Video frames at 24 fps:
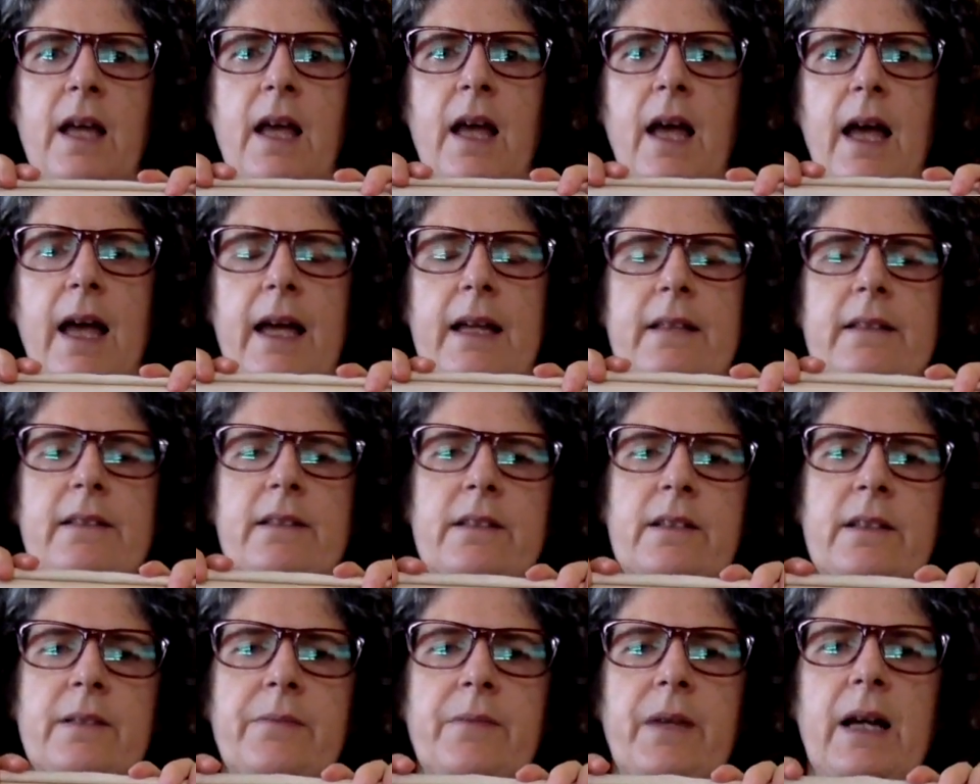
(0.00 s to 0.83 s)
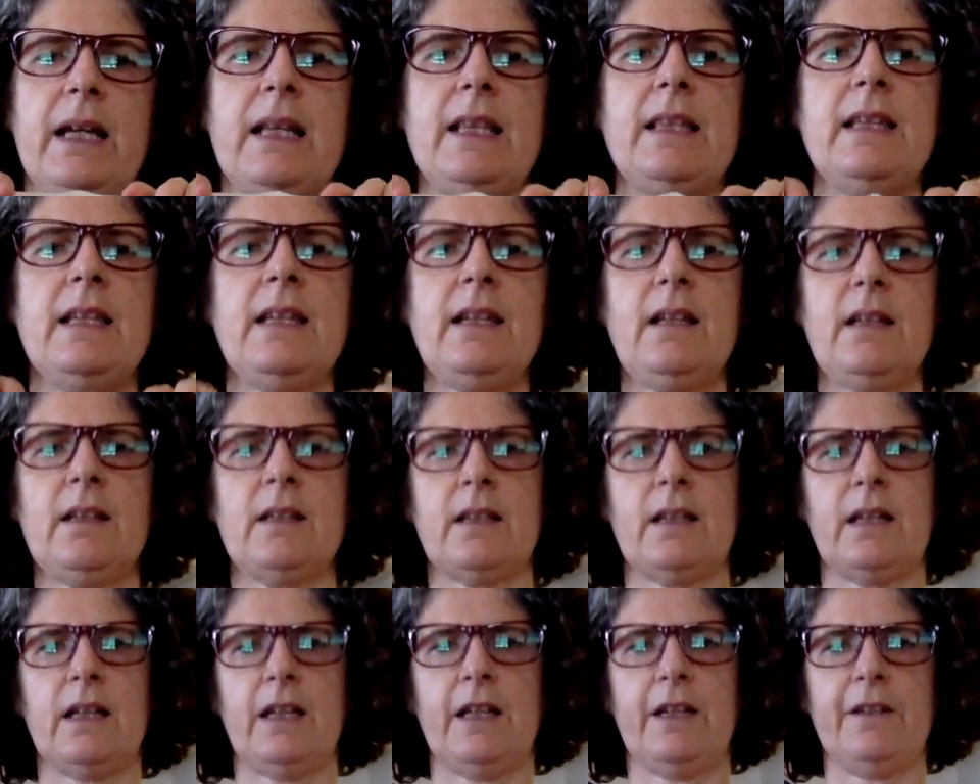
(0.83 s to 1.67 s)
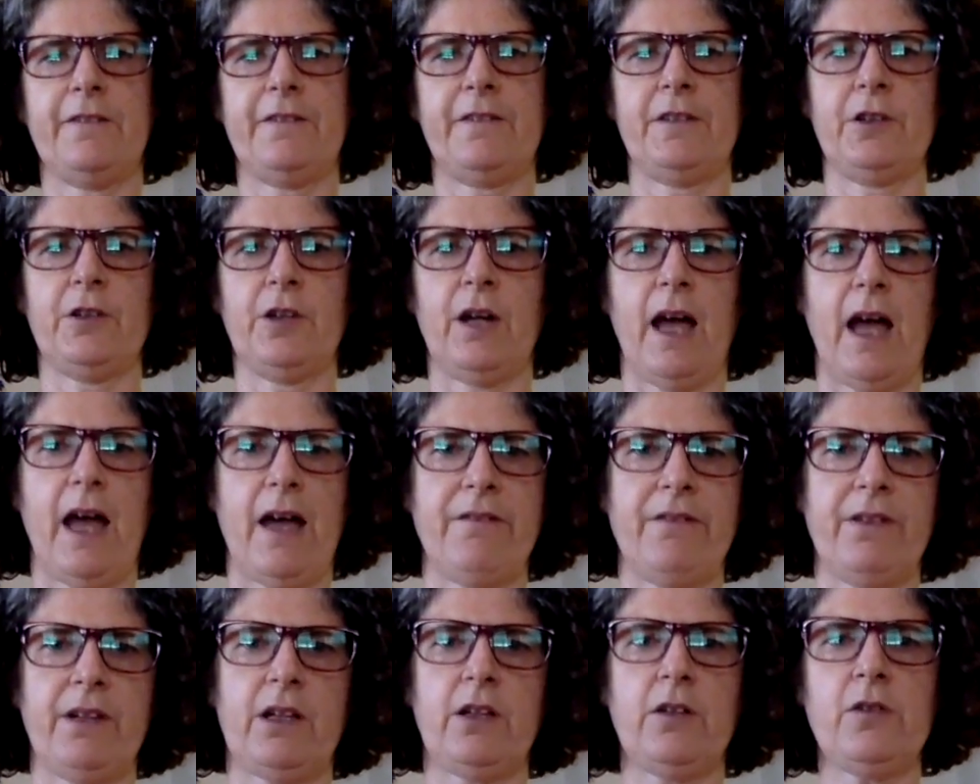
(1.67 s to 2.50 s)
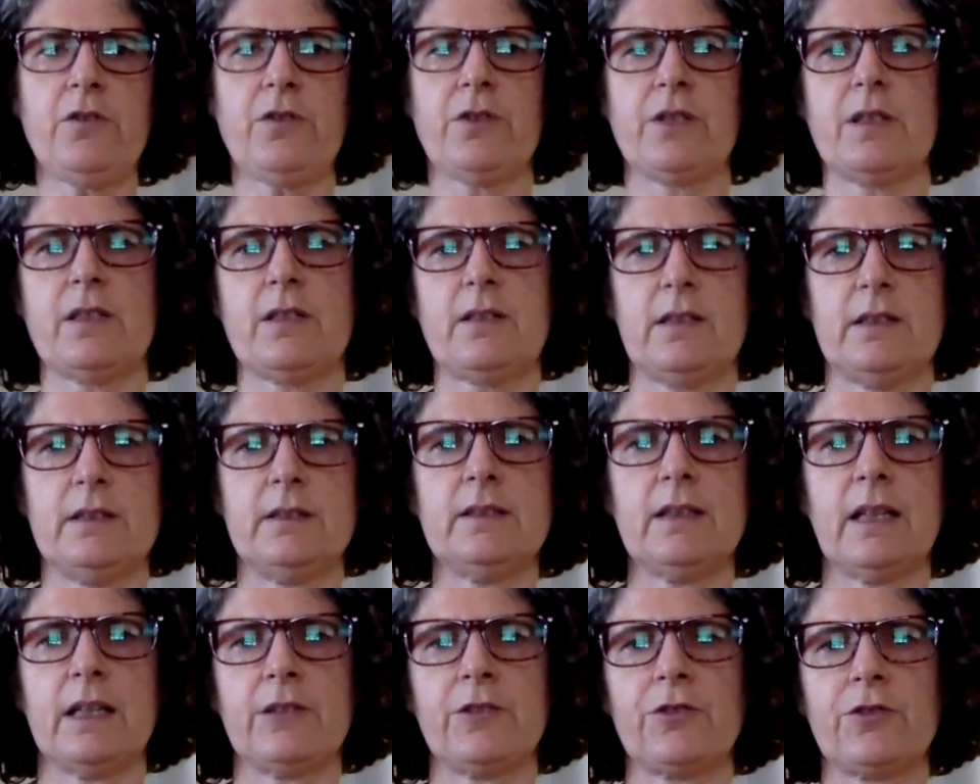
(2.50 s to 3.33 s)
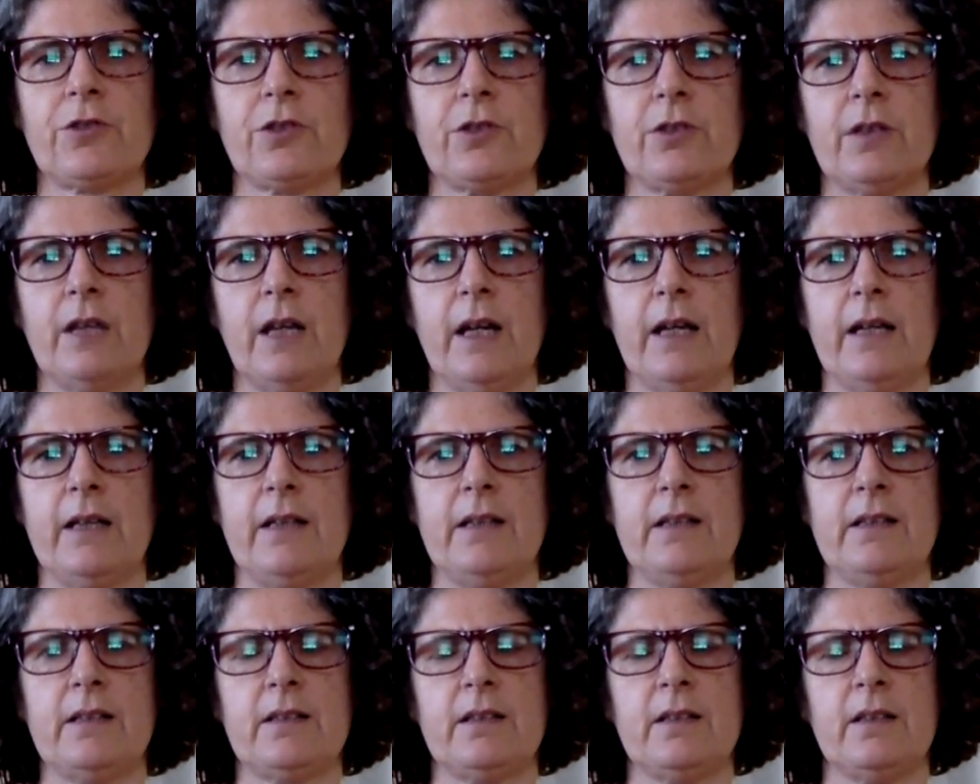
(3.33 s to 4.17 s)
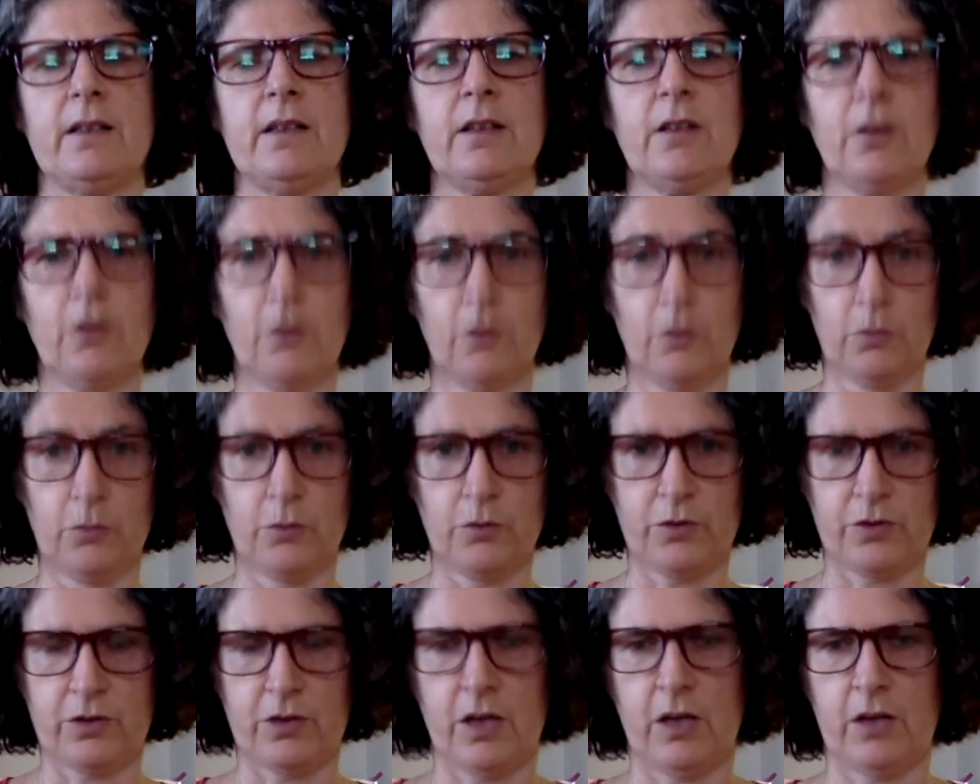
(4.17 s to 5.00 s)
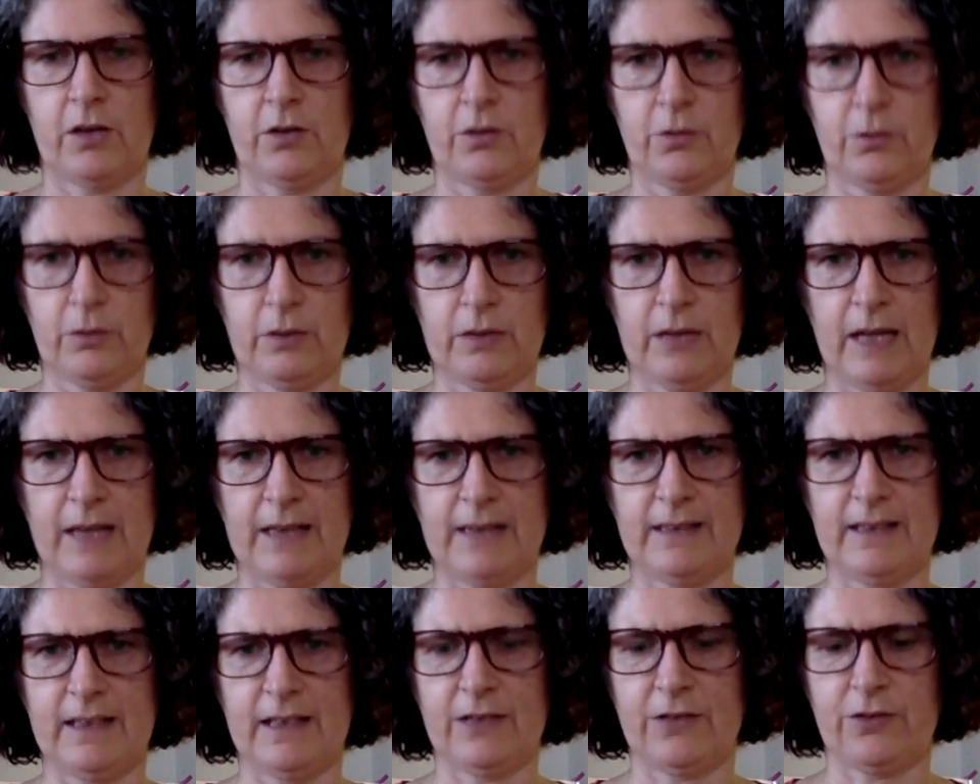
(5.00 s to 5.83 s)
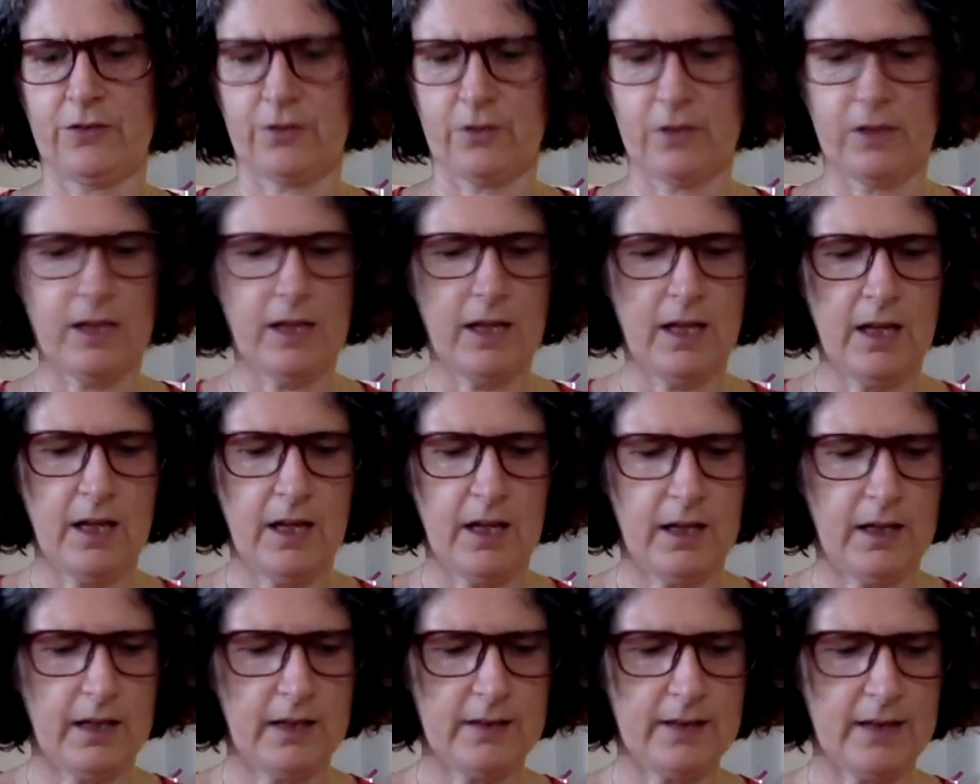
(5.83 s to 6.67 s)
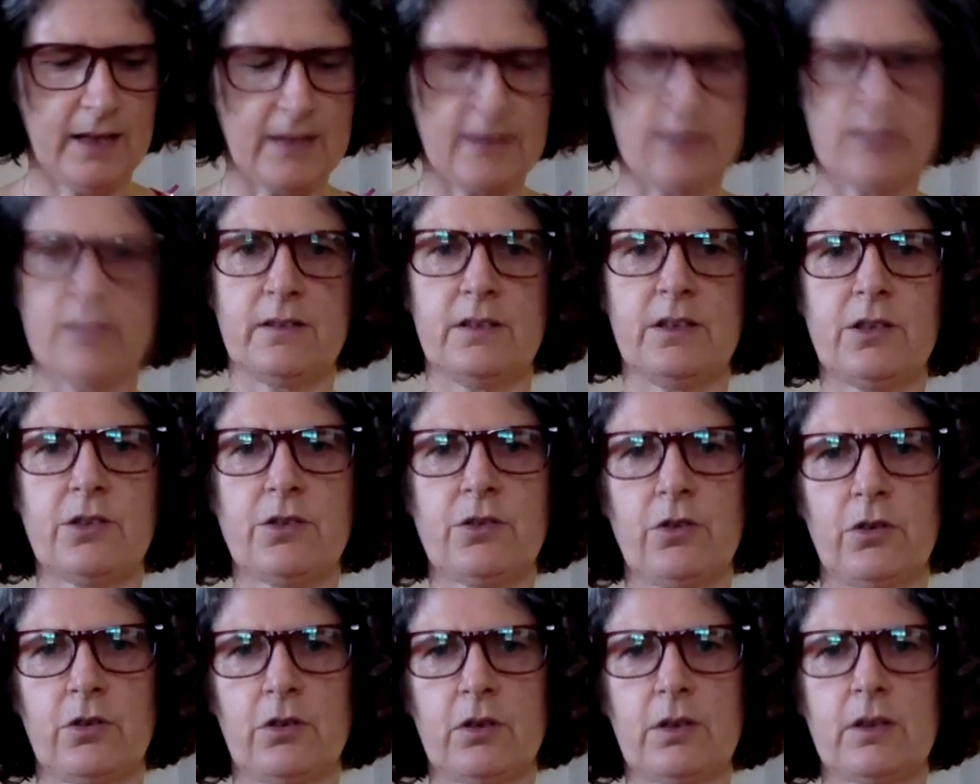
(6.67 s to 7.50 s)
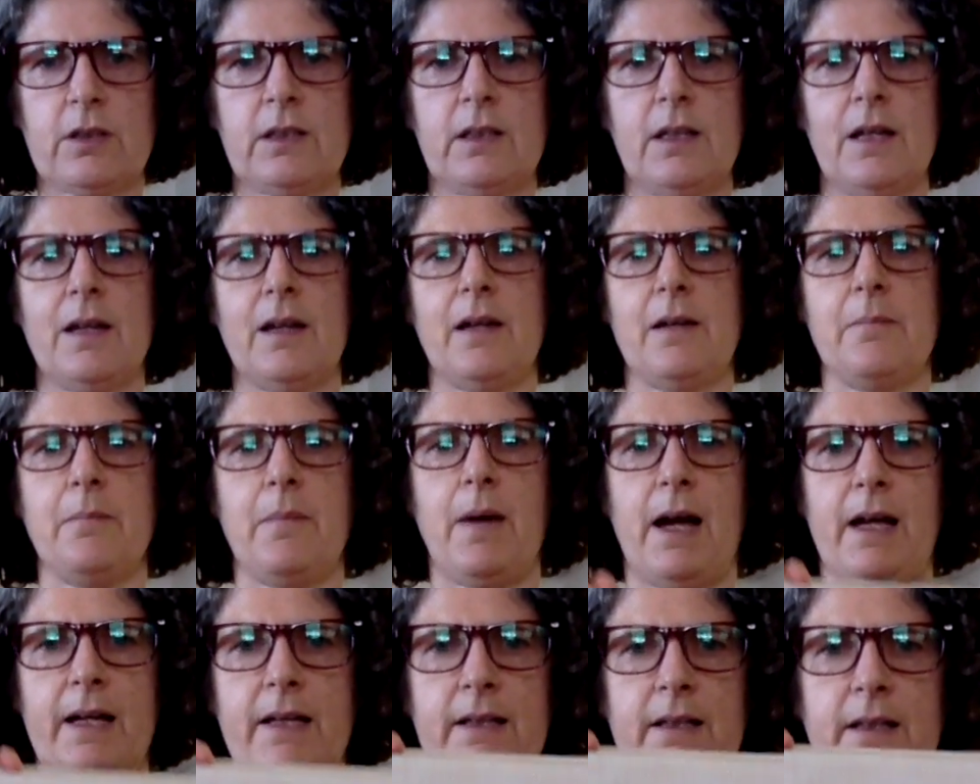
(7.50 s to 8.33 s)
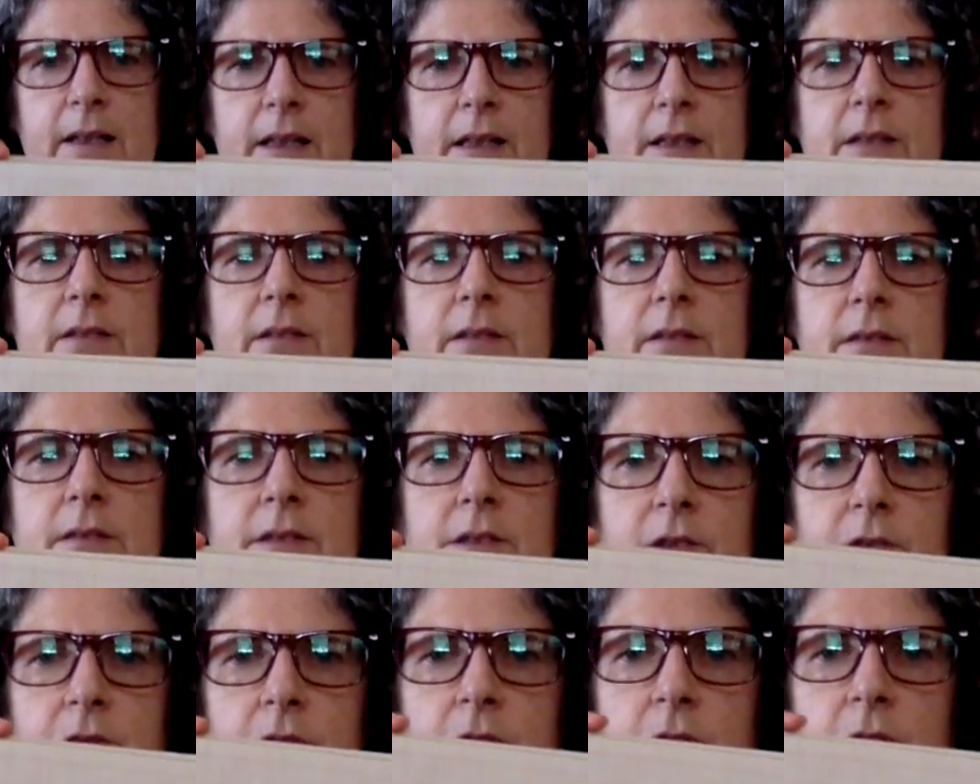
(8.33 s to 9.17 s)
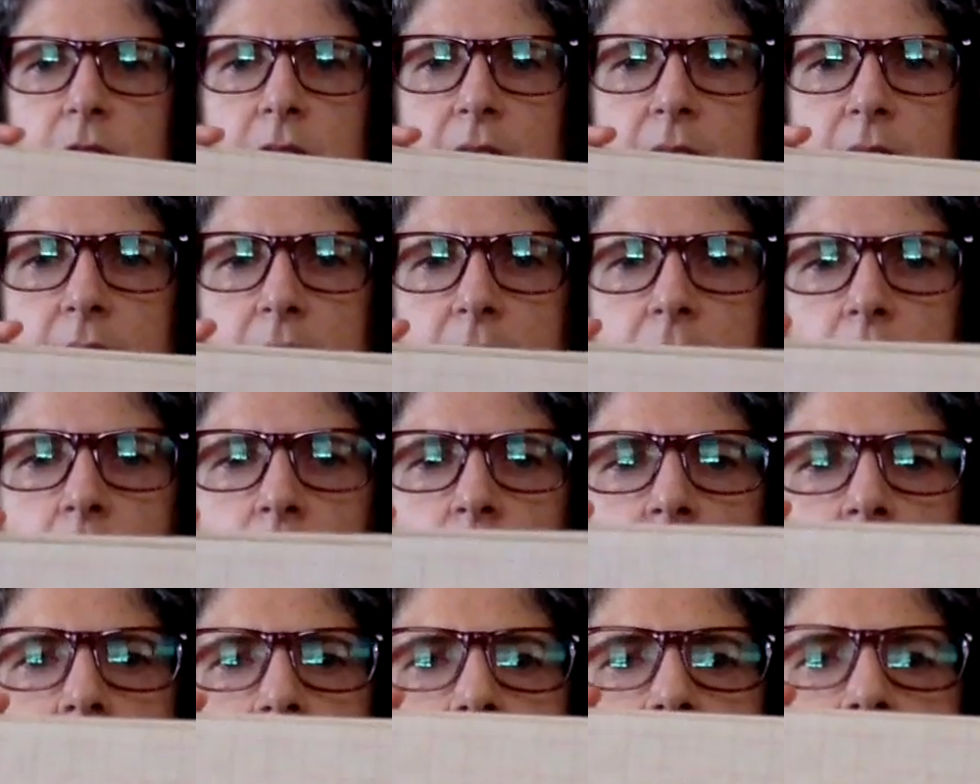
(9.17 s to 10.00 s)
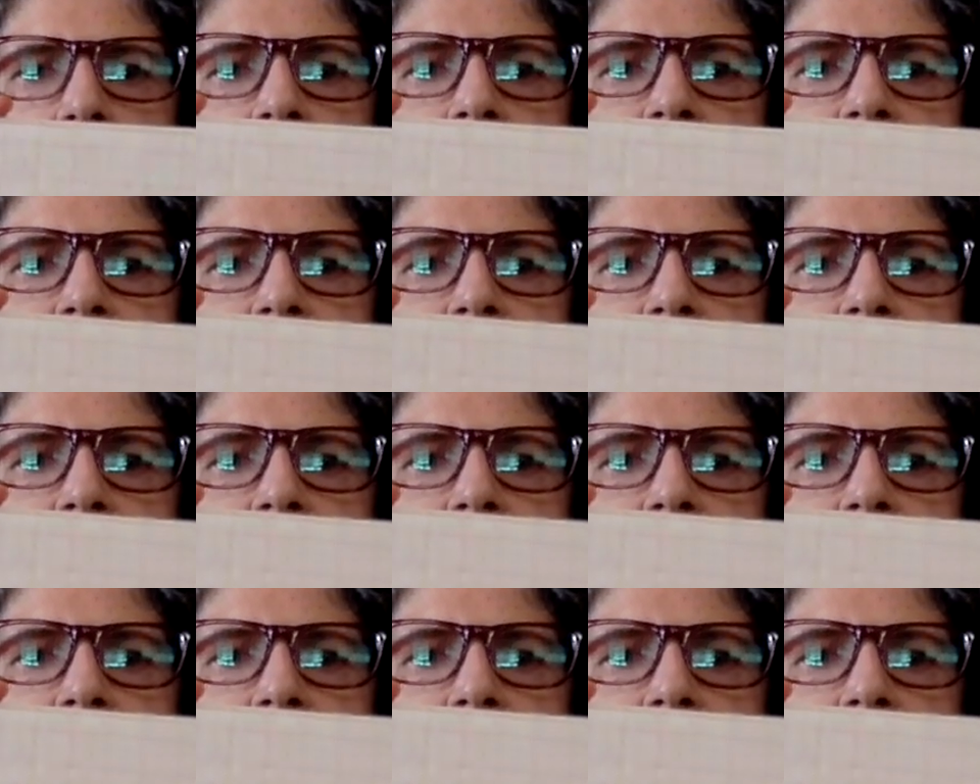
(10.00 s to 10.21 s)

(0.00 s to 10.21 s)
And I think if you have a consistent tension and it's a little loose, not too tight tension, it doesn't distort. Mine isn't distorting at all.